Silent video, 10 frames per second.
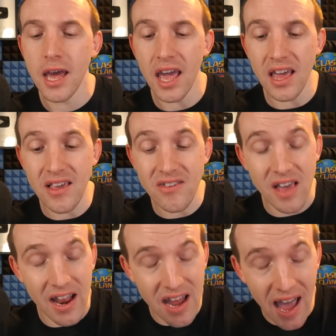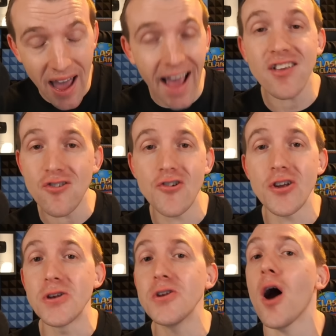is an
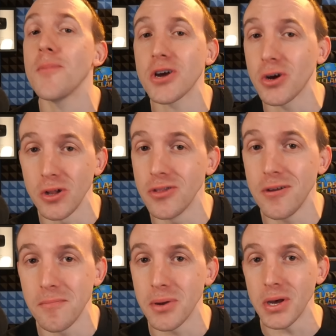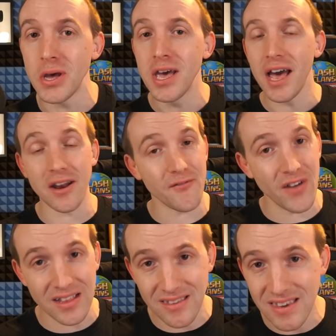astronomical number and a
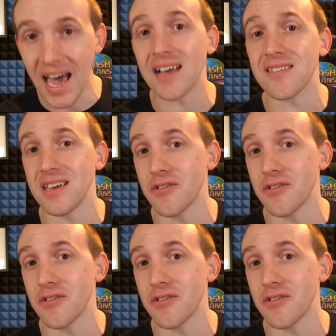fantastic